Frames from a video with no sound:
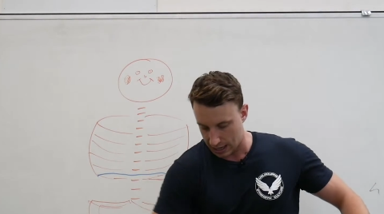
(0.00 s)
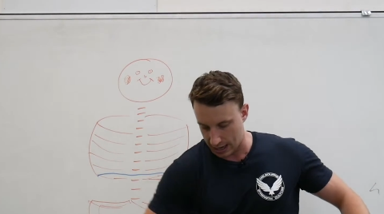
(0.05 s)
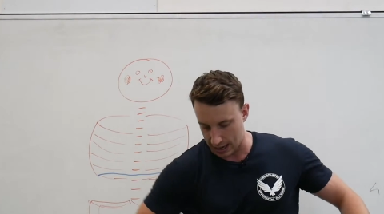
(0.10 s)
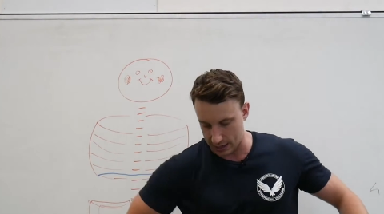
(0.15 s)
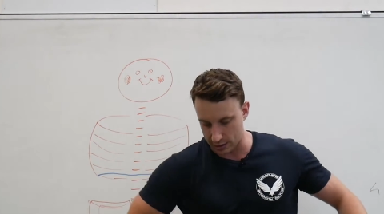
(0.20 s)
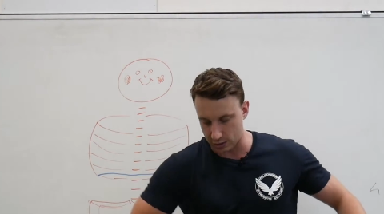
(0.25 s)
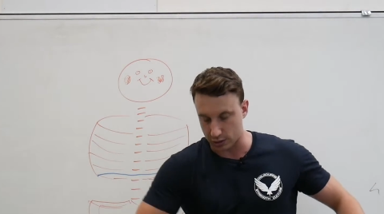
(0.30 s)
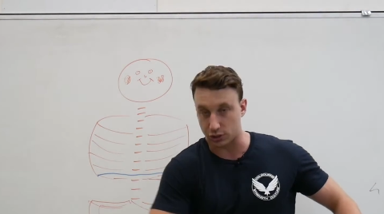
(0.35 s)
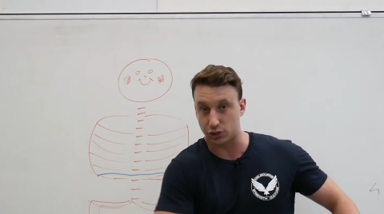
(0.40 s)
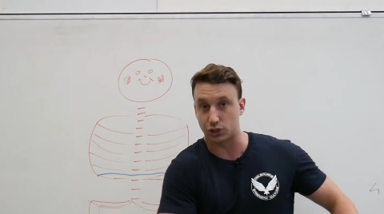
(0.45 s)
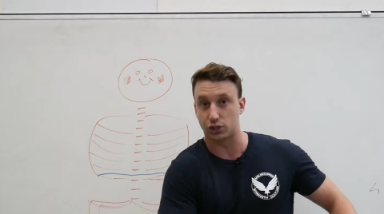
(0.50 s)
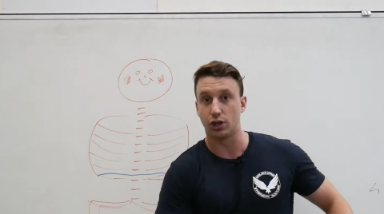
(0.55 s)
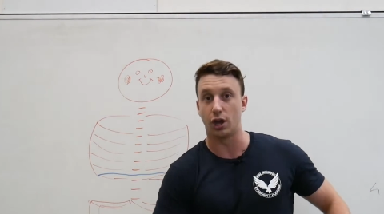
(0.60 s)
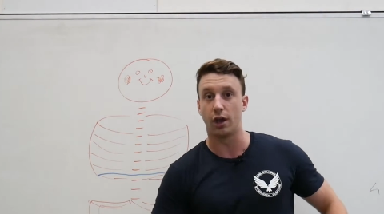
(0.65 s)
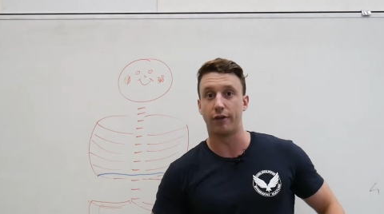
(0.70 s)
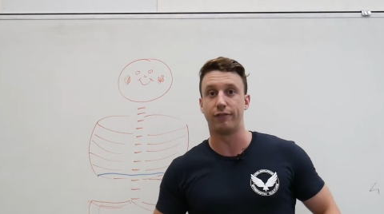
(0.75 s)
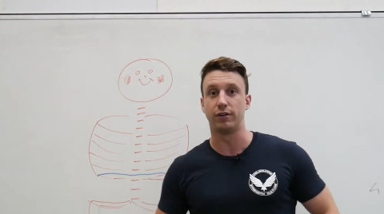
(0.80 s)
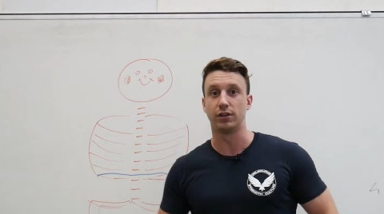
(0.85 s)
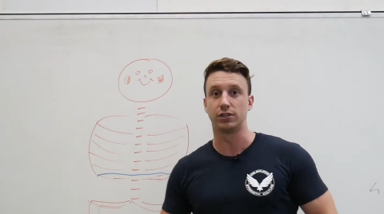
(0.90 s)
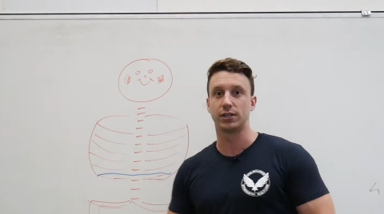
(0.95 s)

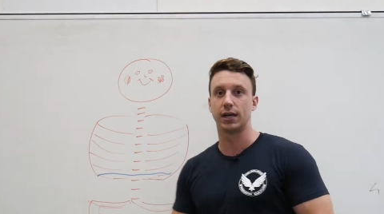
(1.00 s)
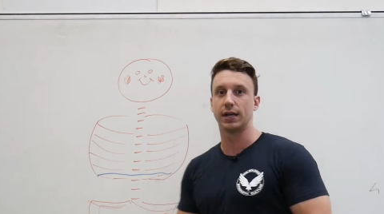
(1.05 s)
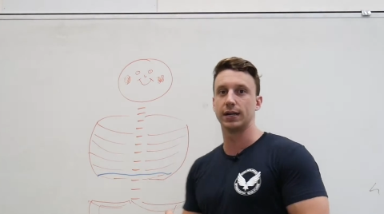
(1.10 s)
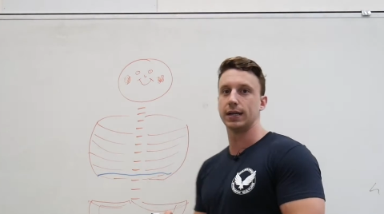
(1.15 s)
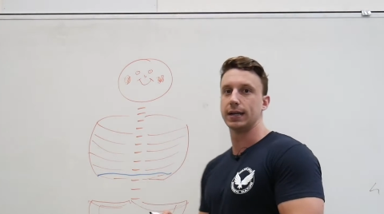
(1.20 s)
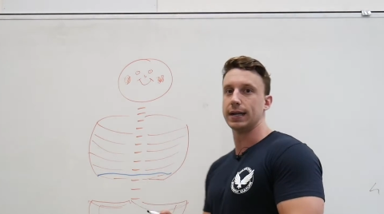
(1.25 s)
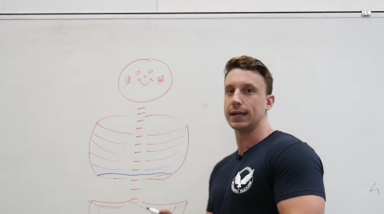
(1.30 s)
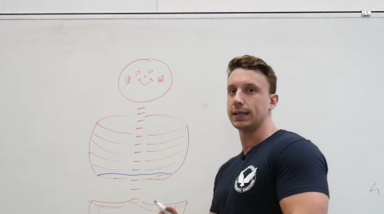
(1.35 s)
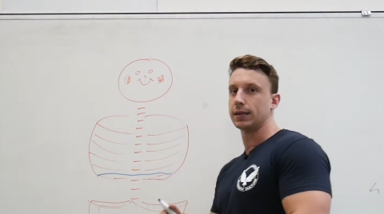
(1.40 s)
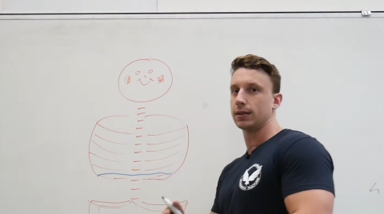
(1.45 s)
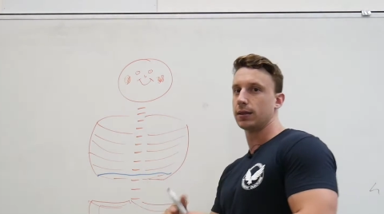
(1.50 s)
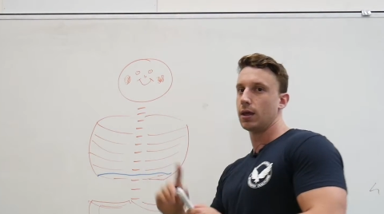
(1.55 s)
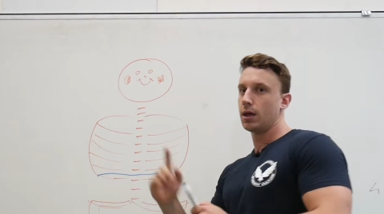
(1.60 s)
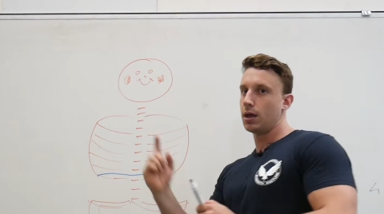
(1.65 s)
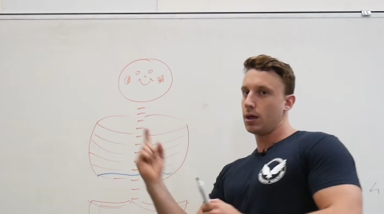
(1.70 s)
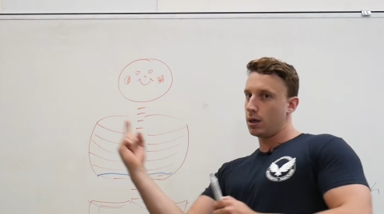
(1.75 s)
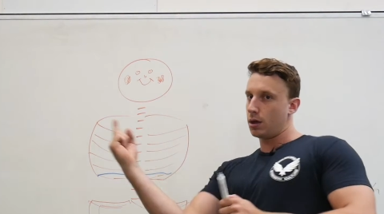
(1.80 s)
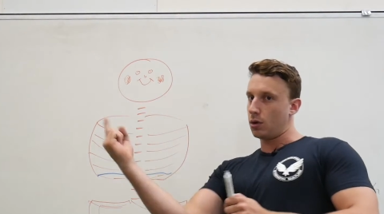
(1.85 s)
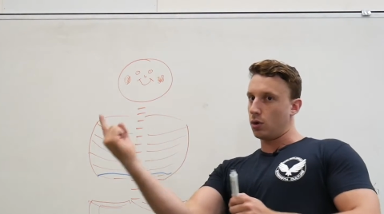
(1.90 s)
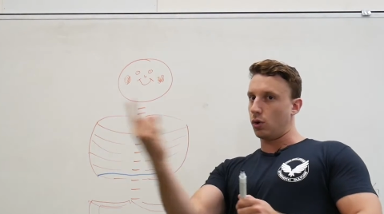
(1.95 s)
undersurface underneath
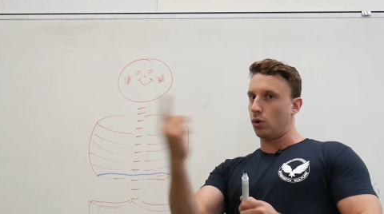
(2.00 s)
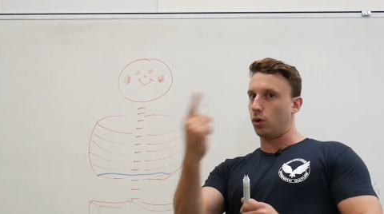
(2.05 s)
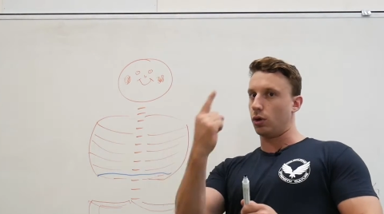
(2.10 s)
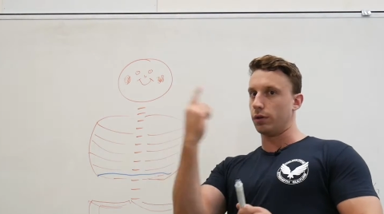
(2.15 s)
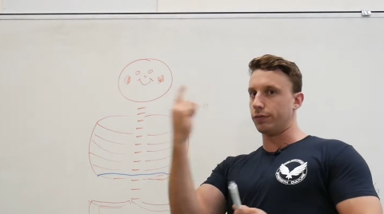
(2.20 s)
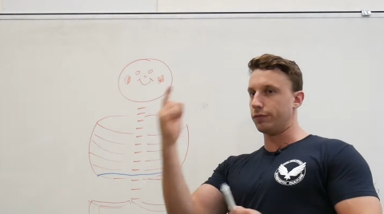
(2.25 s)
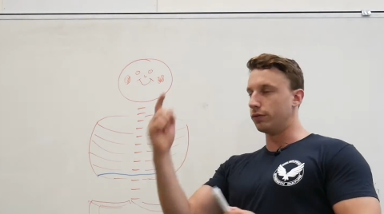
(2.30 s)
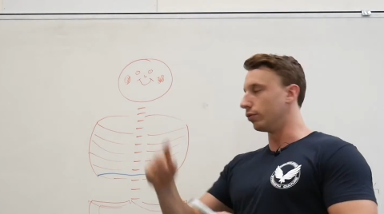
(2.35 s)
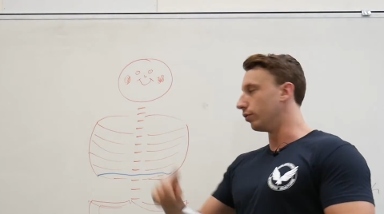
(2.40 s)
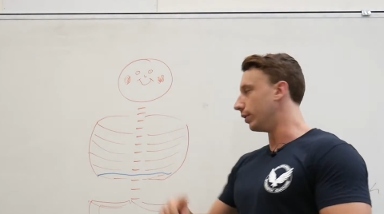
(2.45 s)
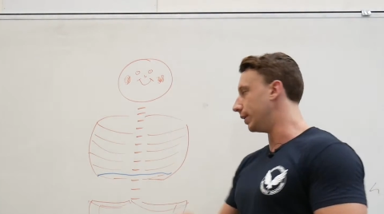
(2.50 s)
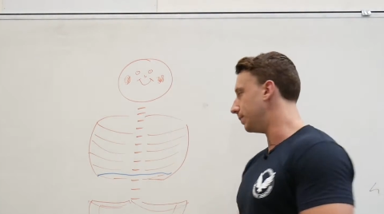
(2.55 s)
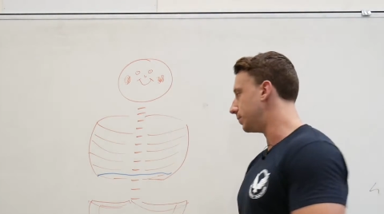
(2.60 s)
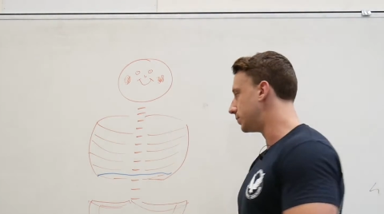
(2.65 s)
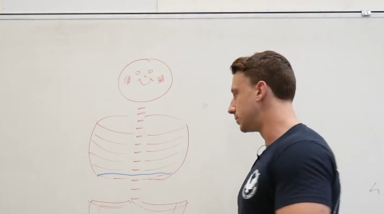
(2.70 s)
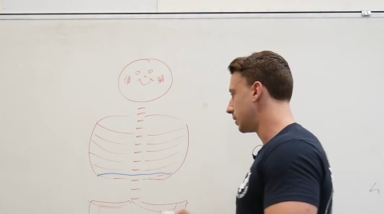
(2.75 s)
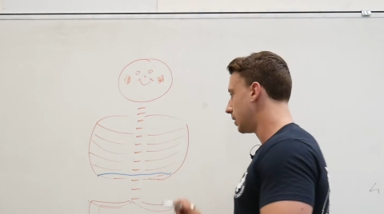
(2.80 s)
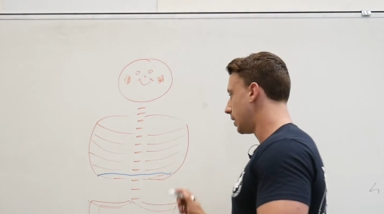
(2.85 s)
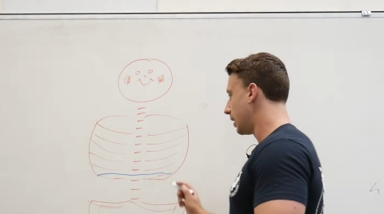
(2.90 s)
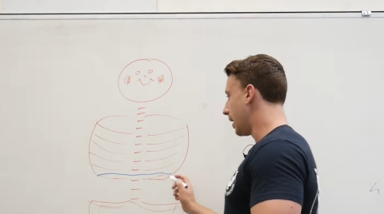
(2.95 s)
all of the ribs.